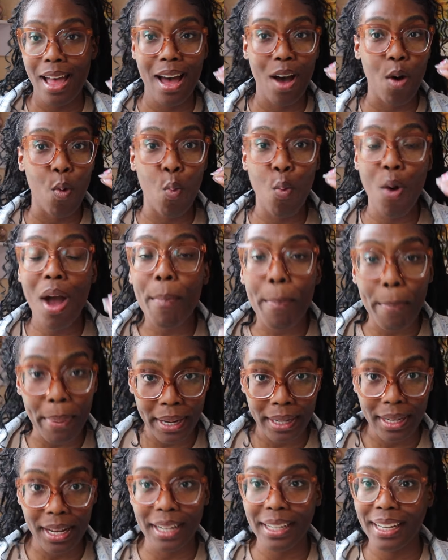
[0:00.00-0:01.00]
a
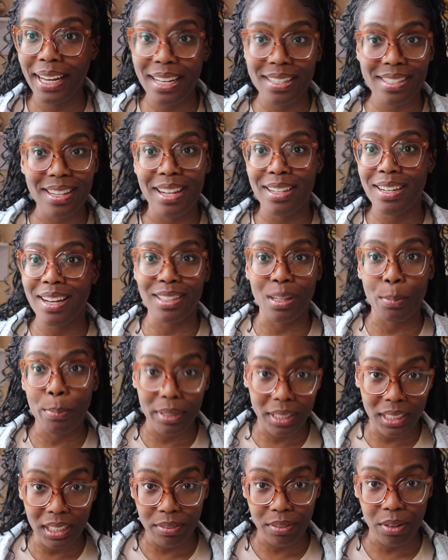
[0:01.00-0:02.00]
weapon against another
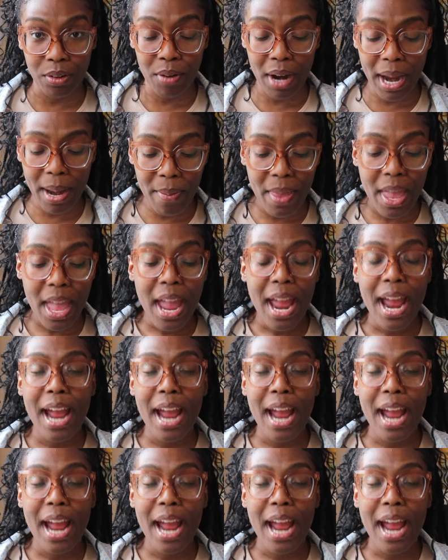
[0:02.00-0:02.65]
believer, right?